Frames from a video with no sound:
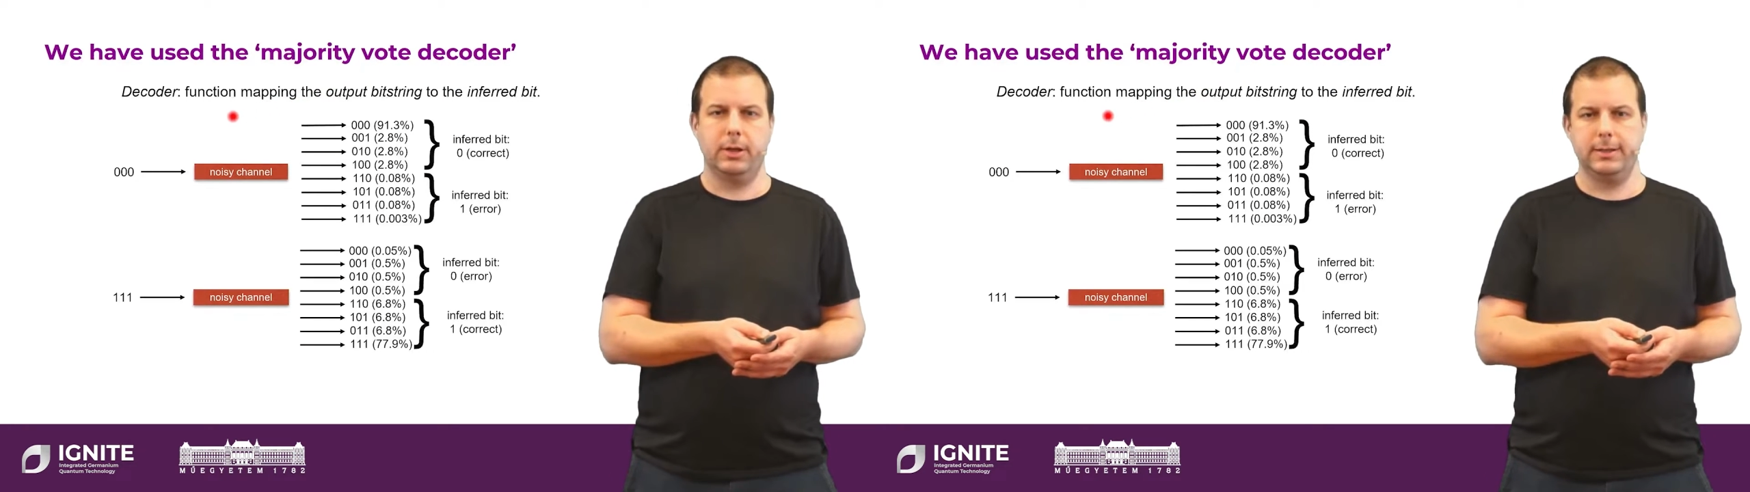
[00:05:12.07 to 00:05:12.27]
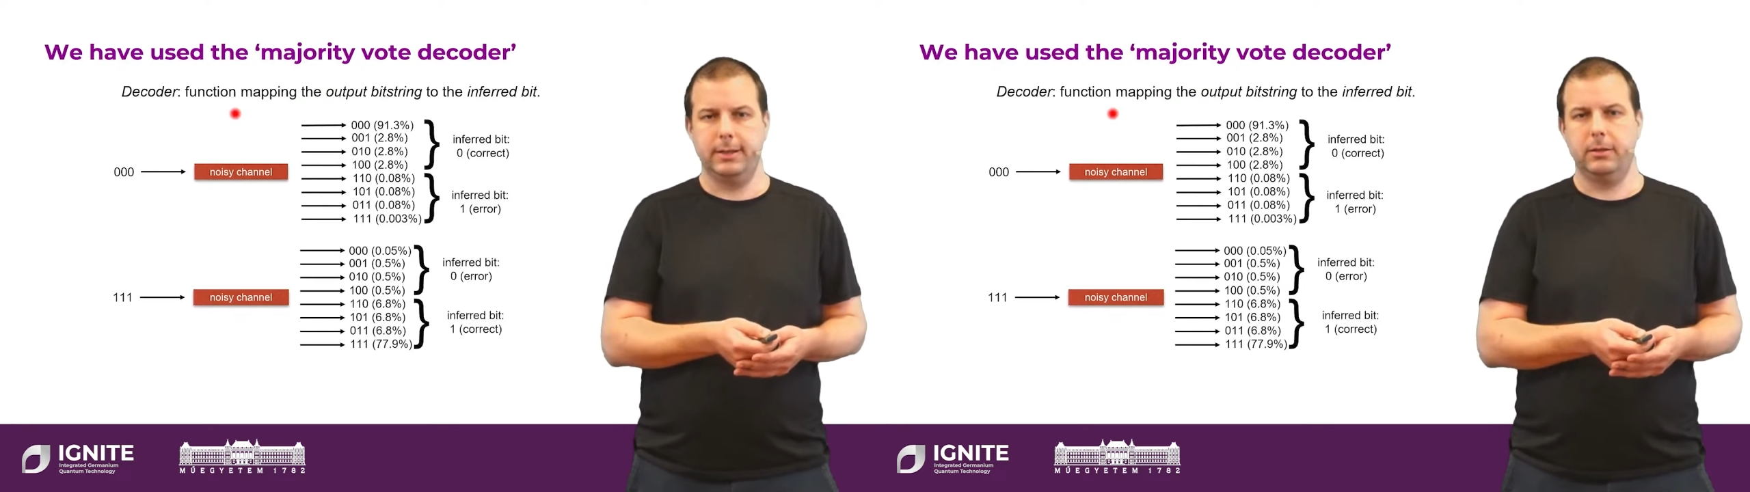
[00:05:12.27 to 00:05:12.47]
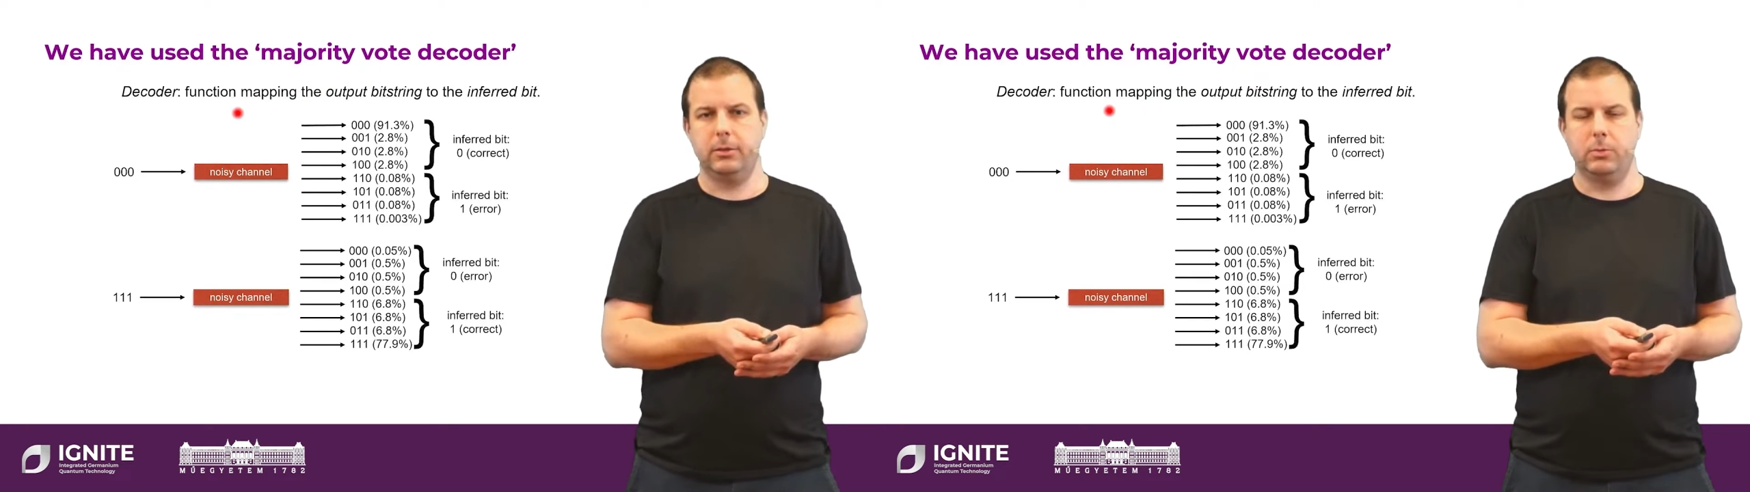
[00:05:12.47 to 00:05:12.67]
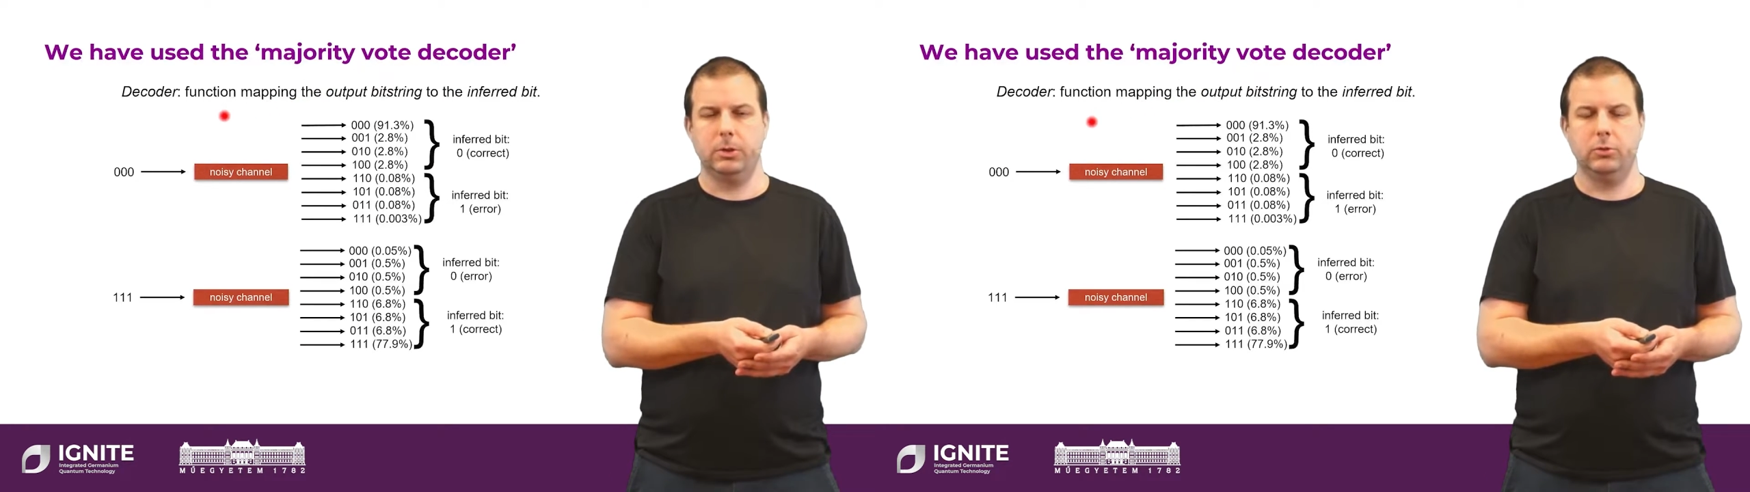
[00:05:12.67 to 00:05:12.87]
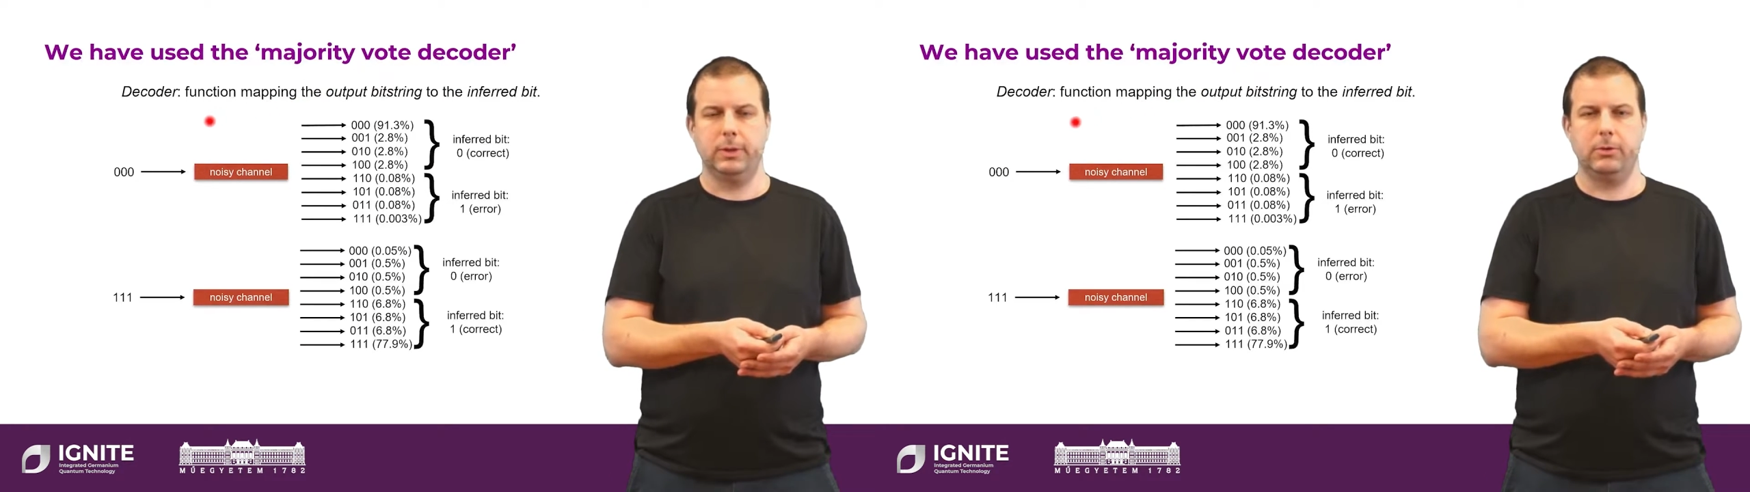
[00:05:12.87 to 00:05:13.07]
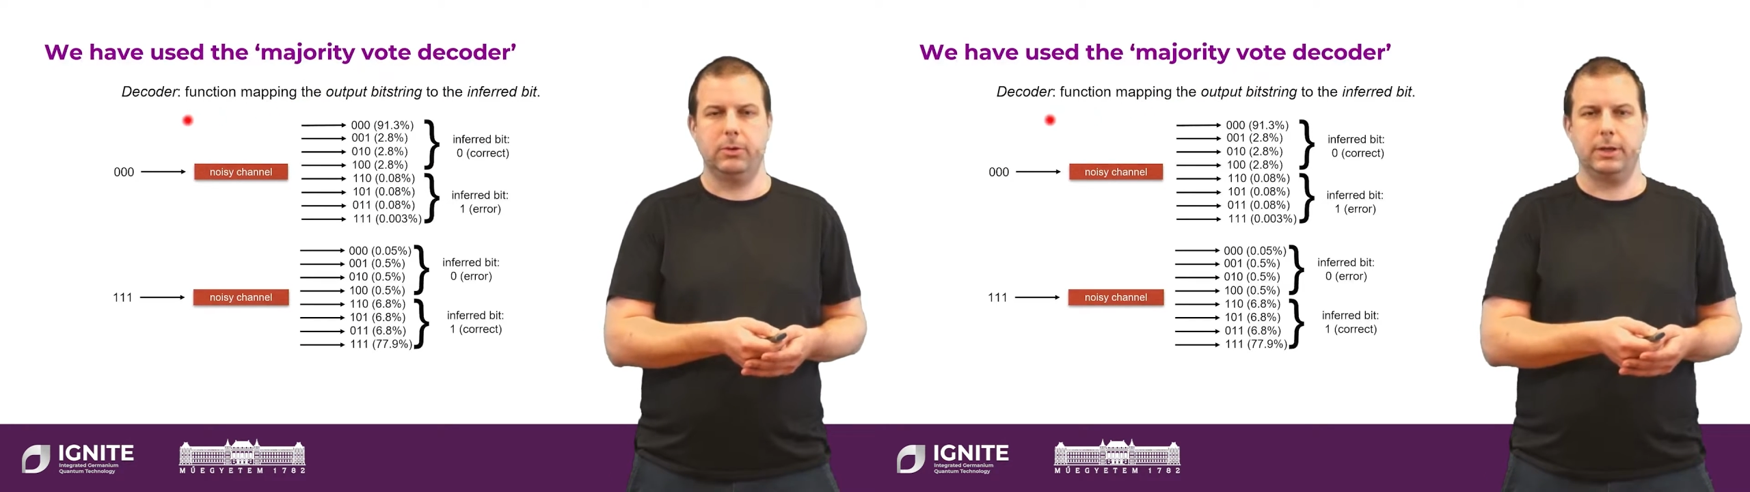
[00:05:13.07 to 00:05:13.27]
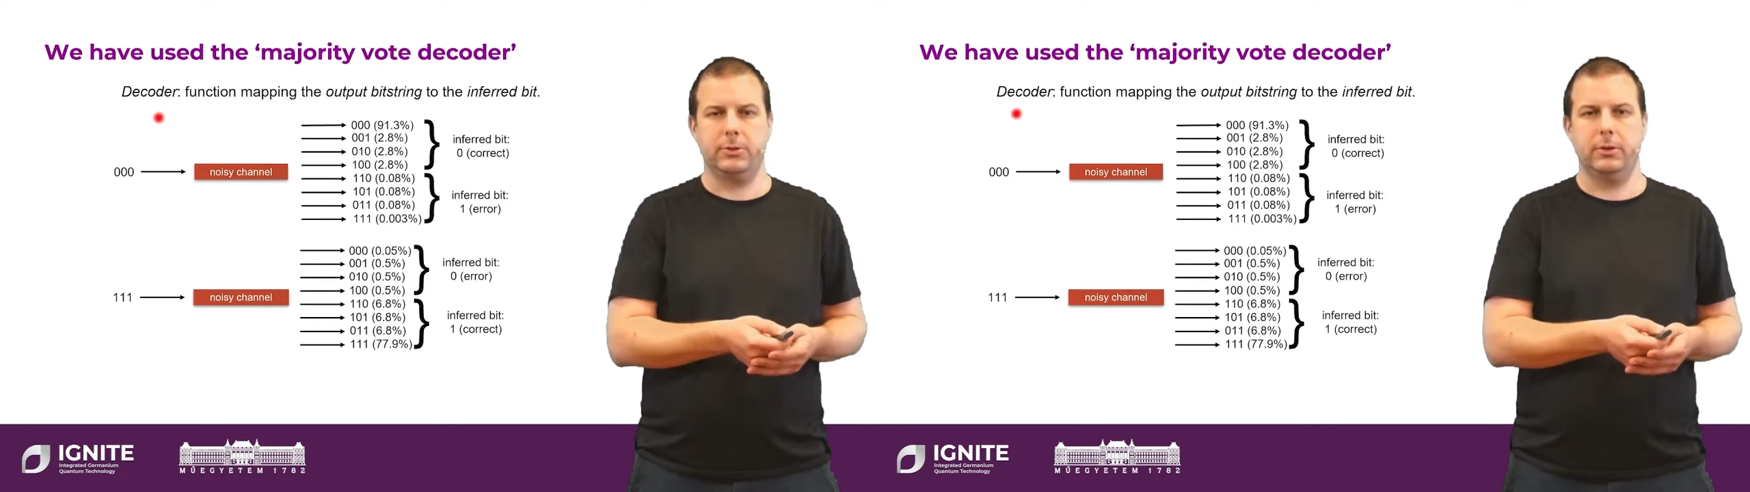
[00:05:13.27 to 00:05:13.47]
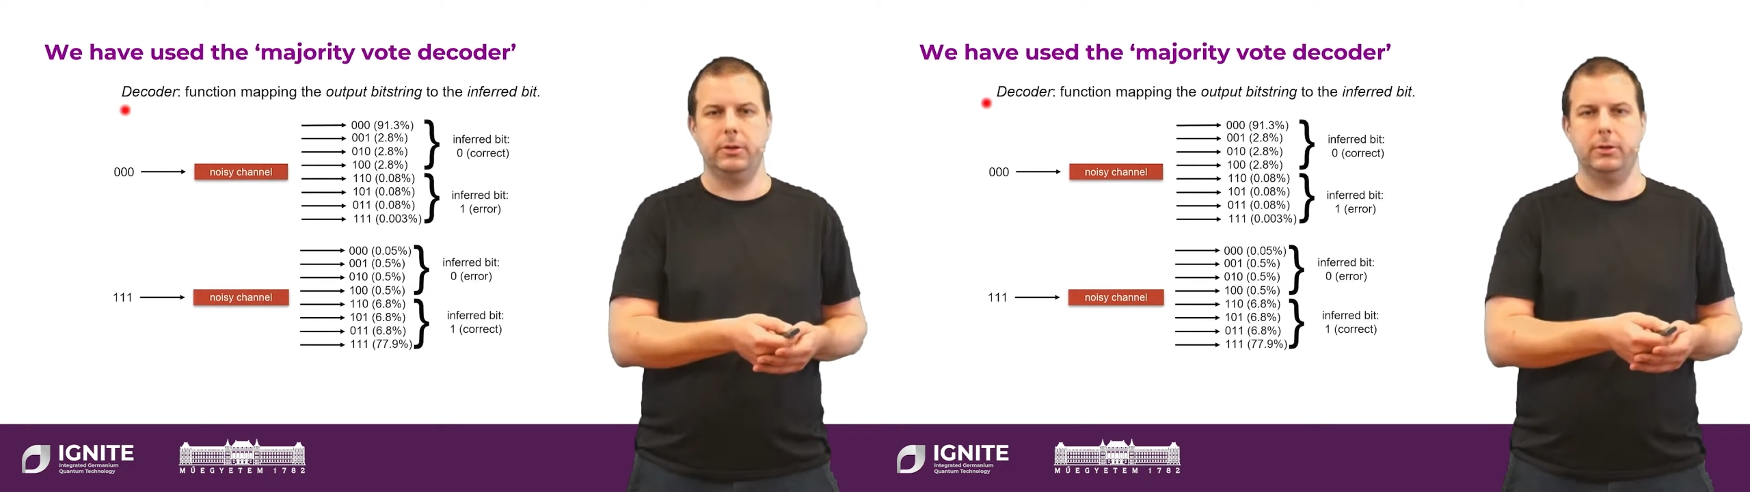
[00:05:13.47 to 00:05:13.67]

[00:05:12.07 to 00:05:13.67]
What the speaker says: classical or quantum error correction,